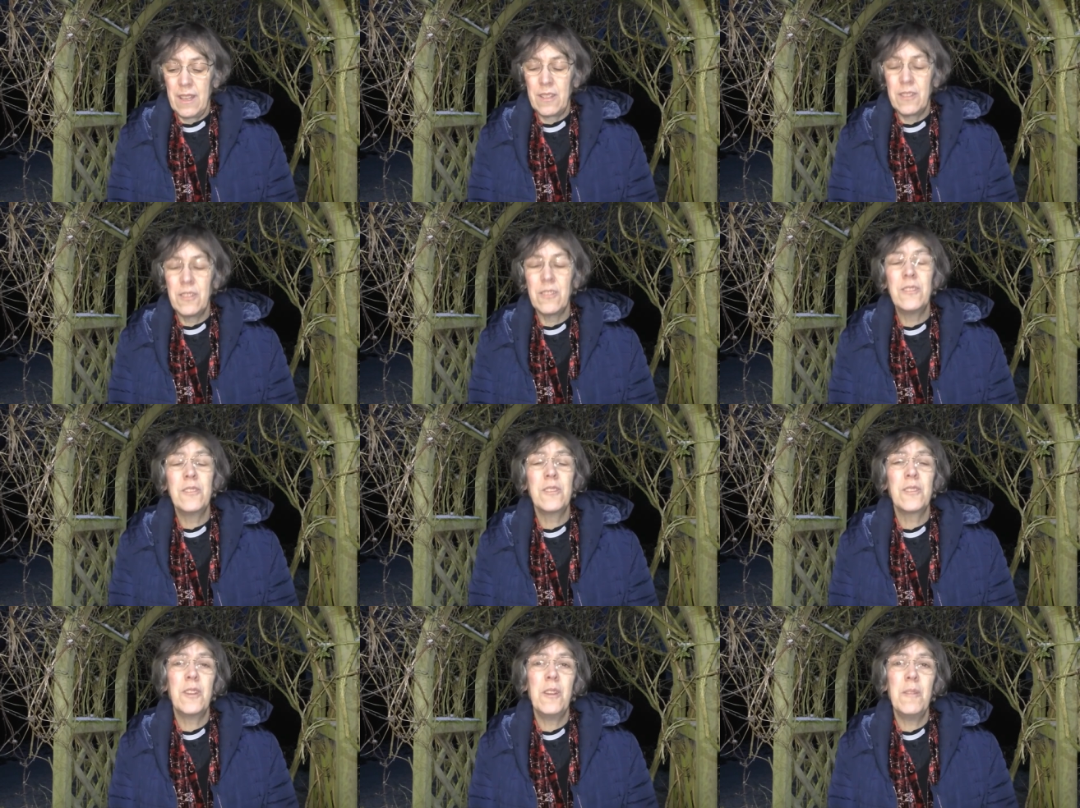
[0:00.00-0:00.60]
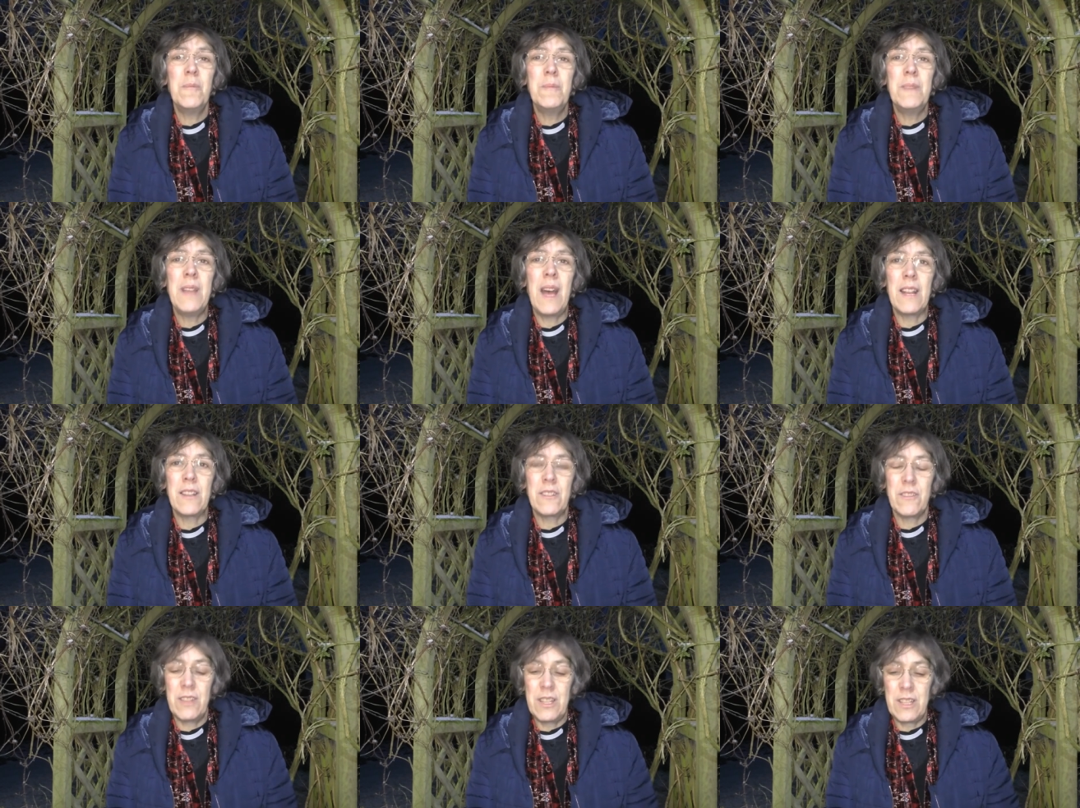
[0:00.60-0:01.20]
doesn't come
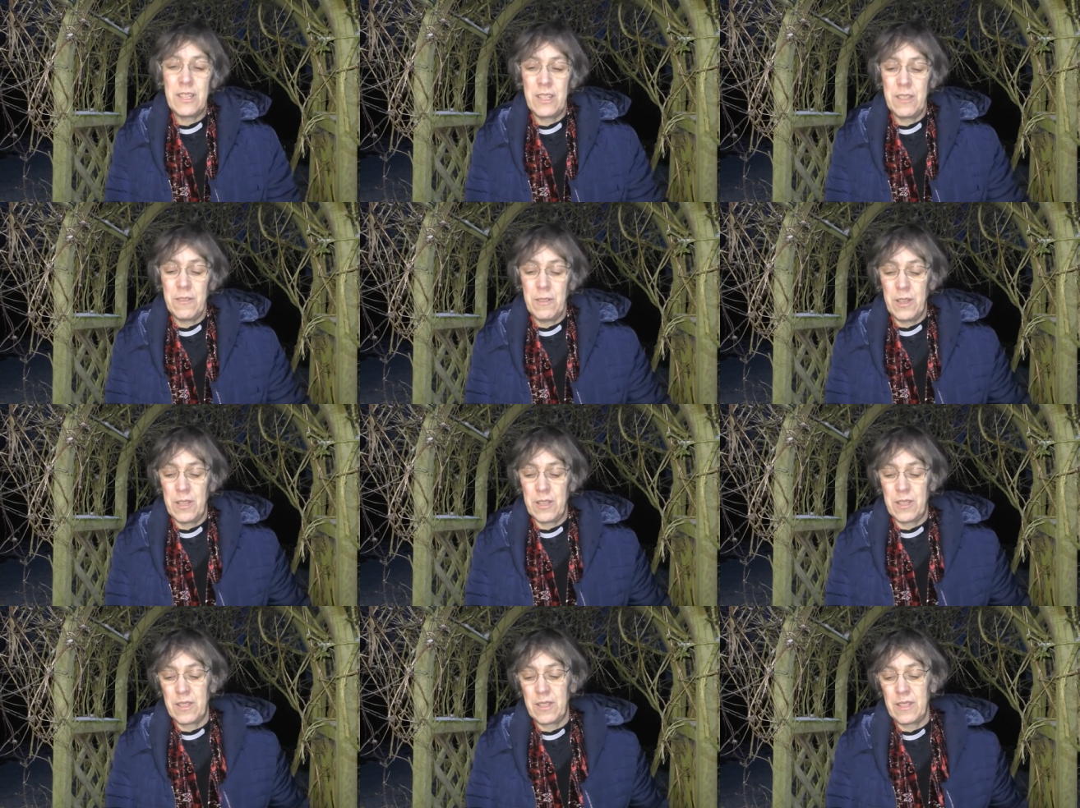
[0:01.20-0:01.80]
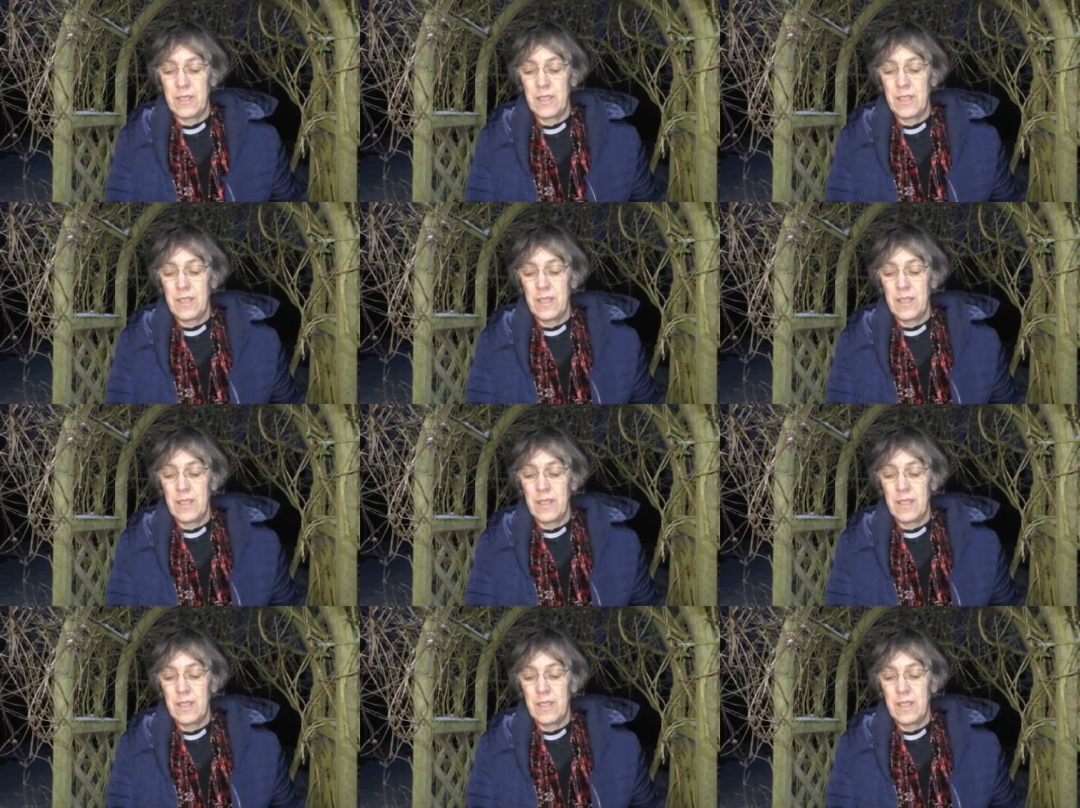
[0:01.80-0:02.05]
naturally to us,